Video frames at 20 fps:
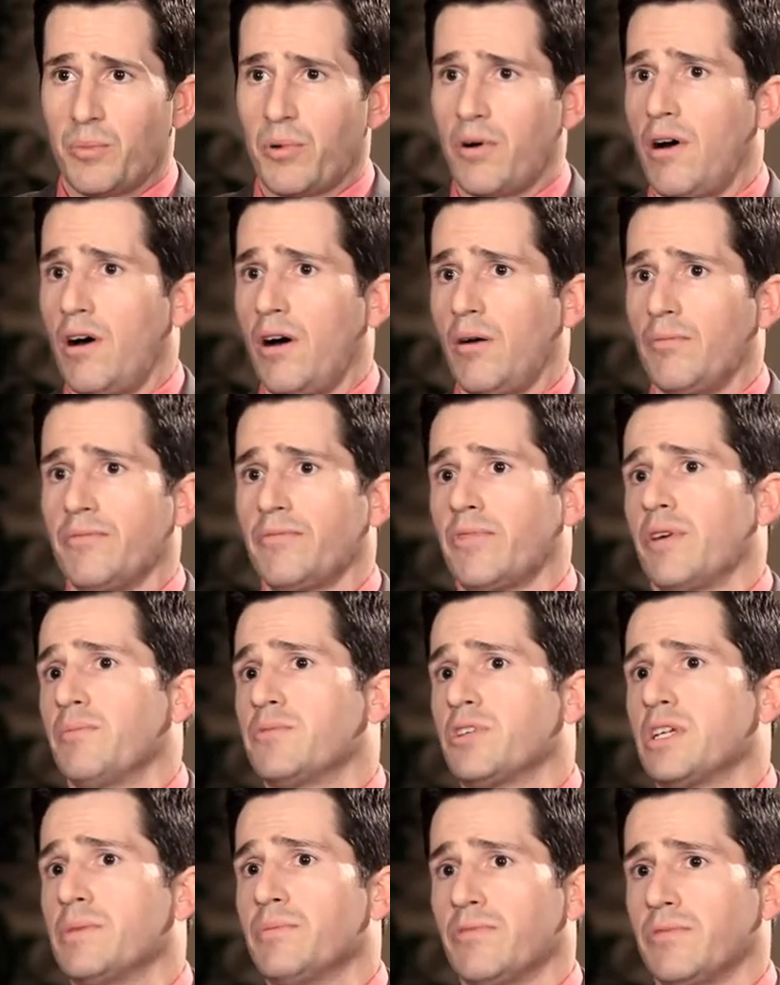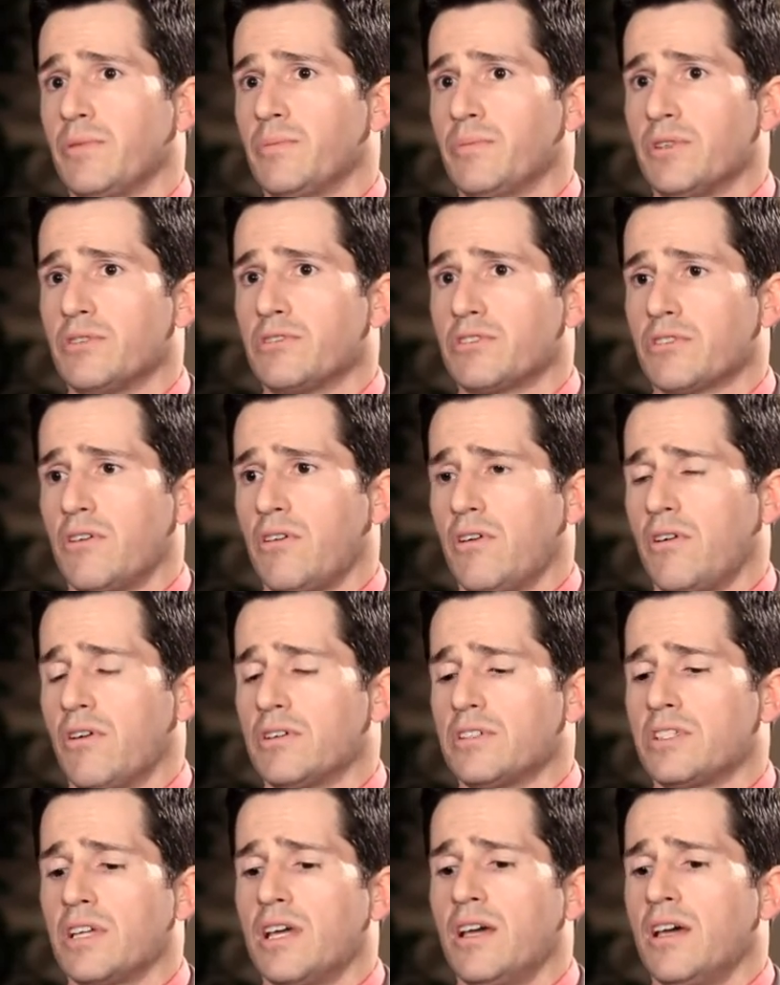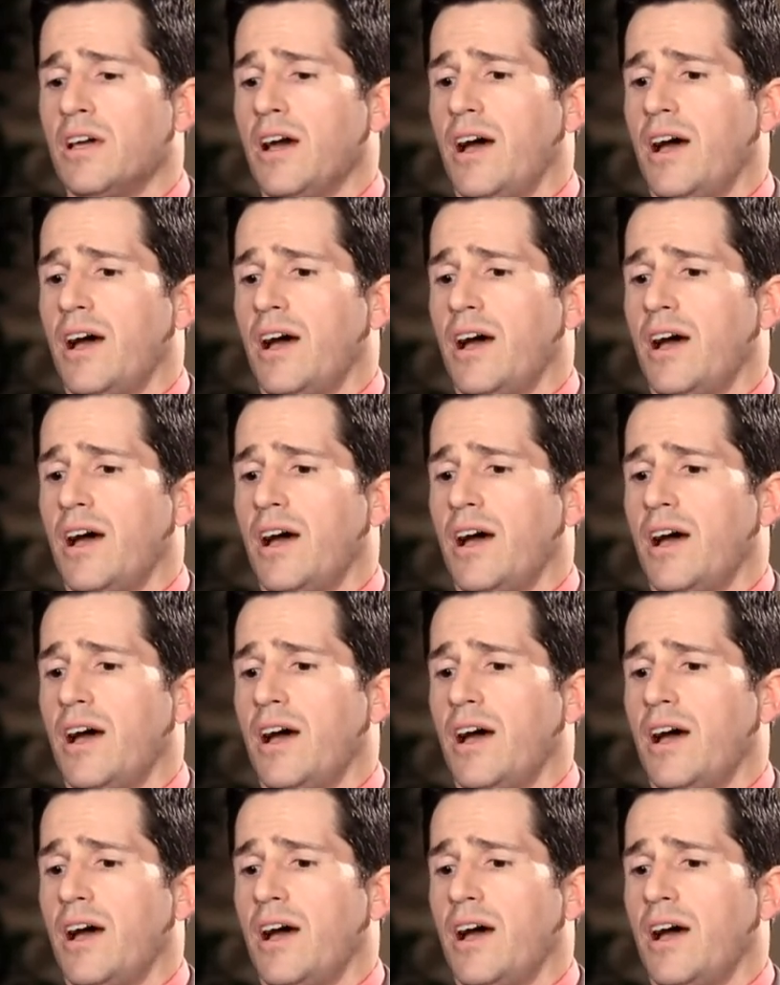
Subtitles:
prom from treatment from their scars.